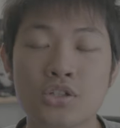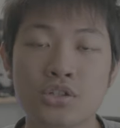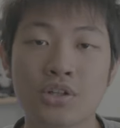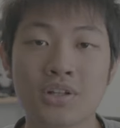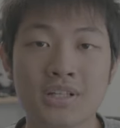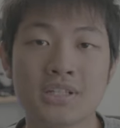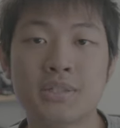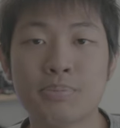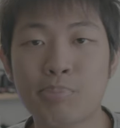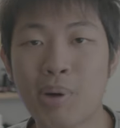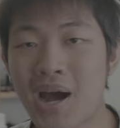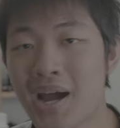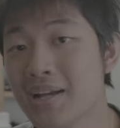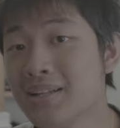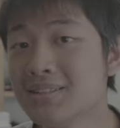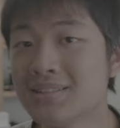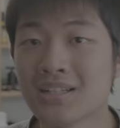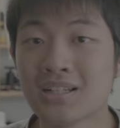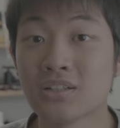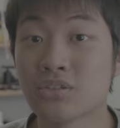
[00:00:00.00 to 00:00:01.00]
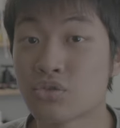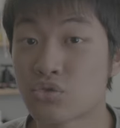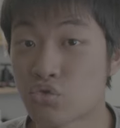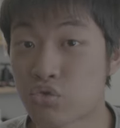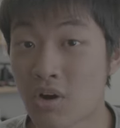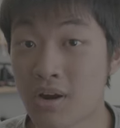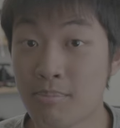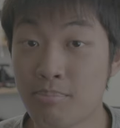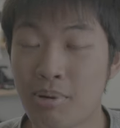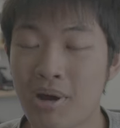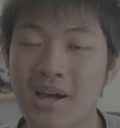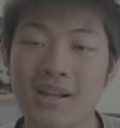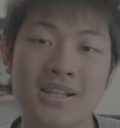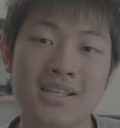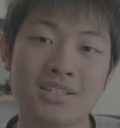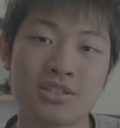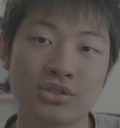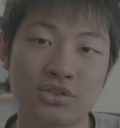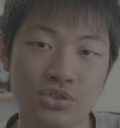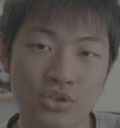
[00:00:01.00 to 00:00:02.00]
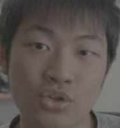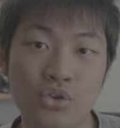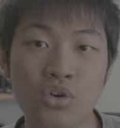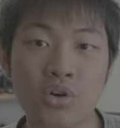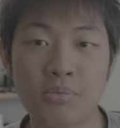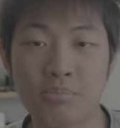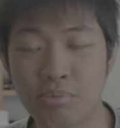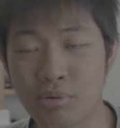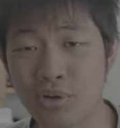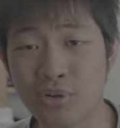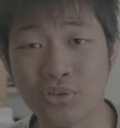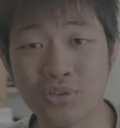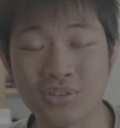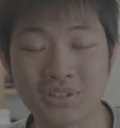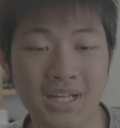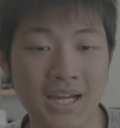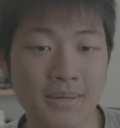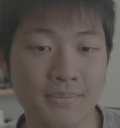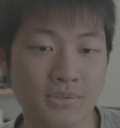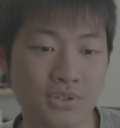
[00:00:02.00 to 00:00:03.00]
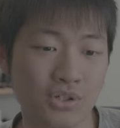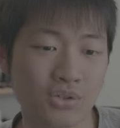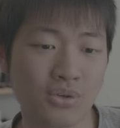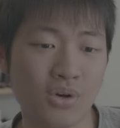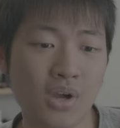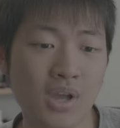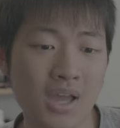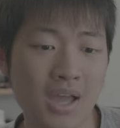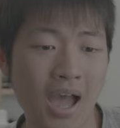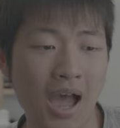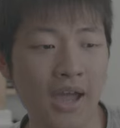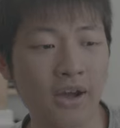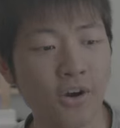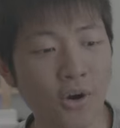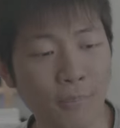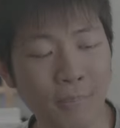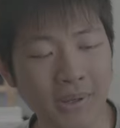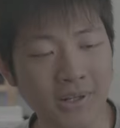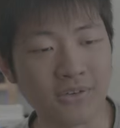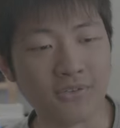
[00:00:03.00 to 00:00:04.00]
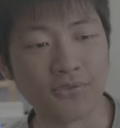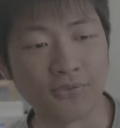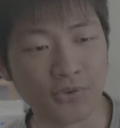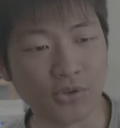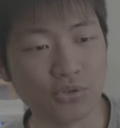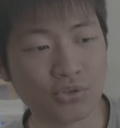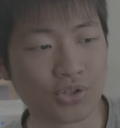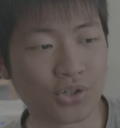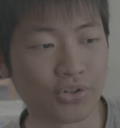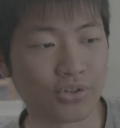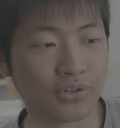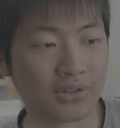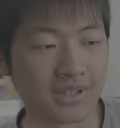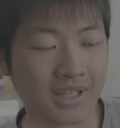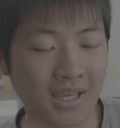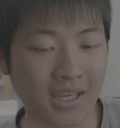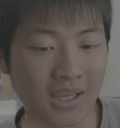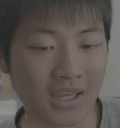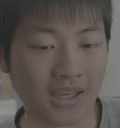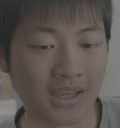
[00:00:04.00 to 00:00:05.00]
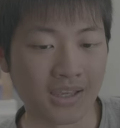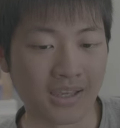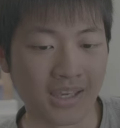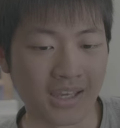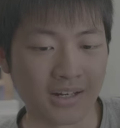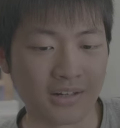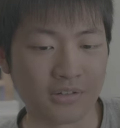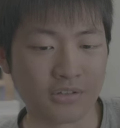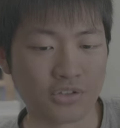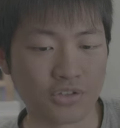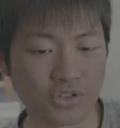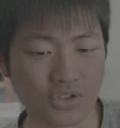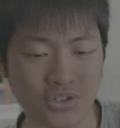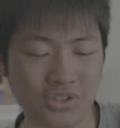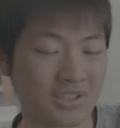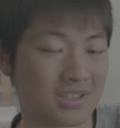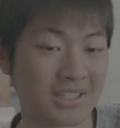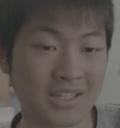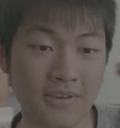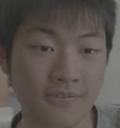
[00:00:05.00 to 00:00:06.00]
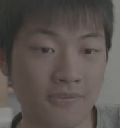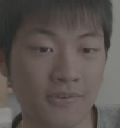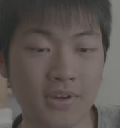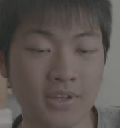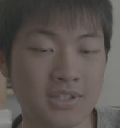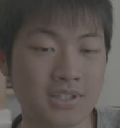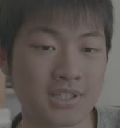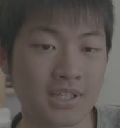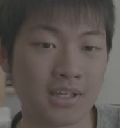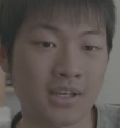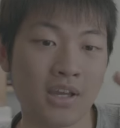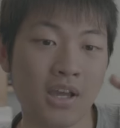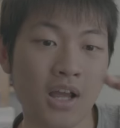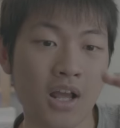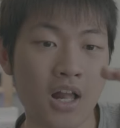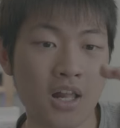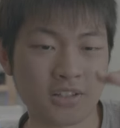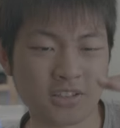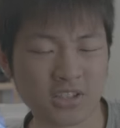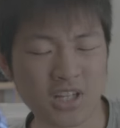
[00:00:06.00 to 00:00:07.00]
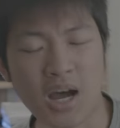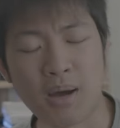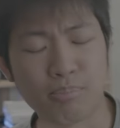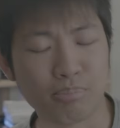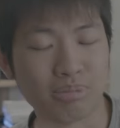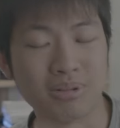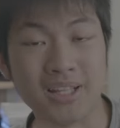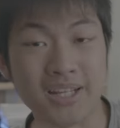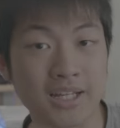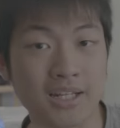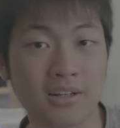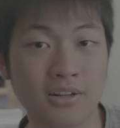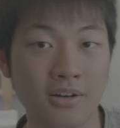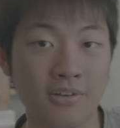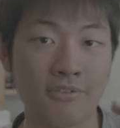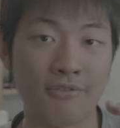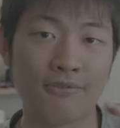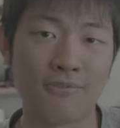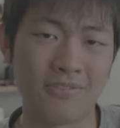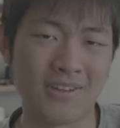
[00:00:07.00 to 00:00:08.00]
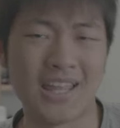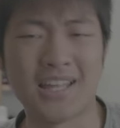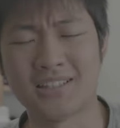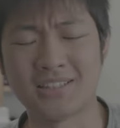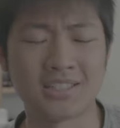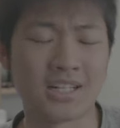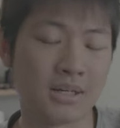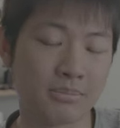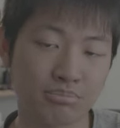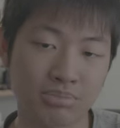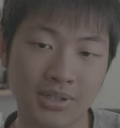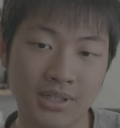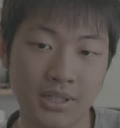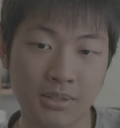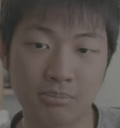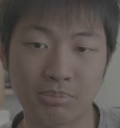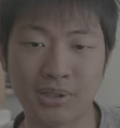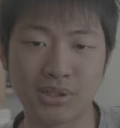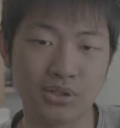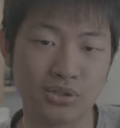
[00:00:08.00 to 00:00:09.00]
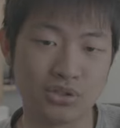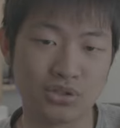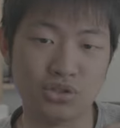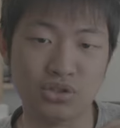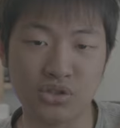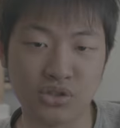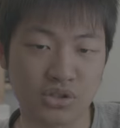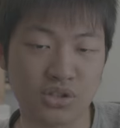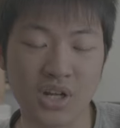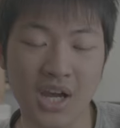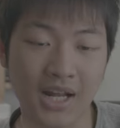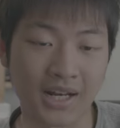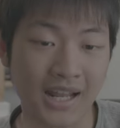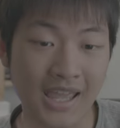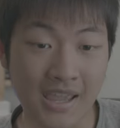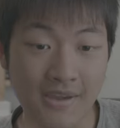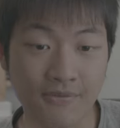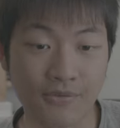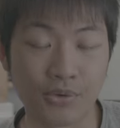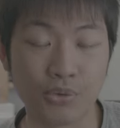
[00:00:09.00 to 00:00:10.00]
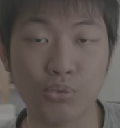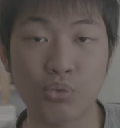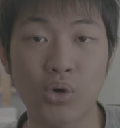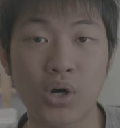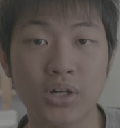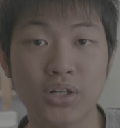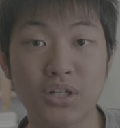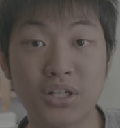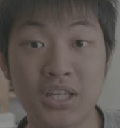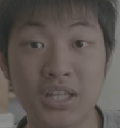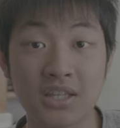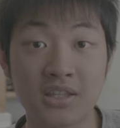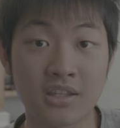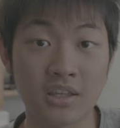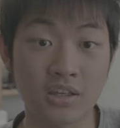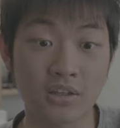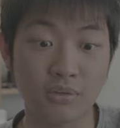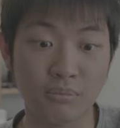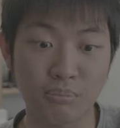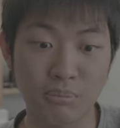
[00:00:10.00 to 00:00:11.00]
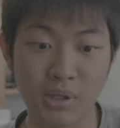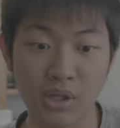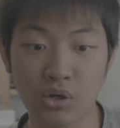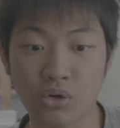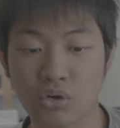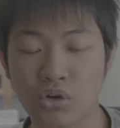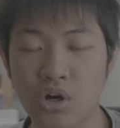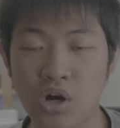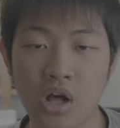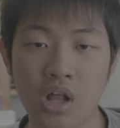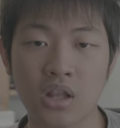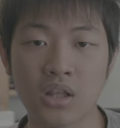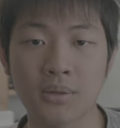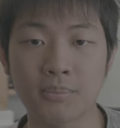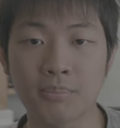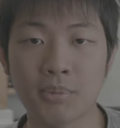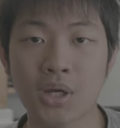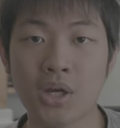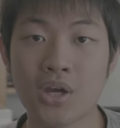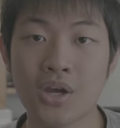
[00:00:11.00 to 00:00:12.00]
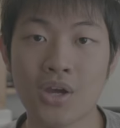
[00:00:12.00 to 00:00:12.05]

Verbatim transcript: so this Pinta tripod is still a prototype, so I hope in the future they can just give us a top plate, the flat top plate, because not everyone need the middle column.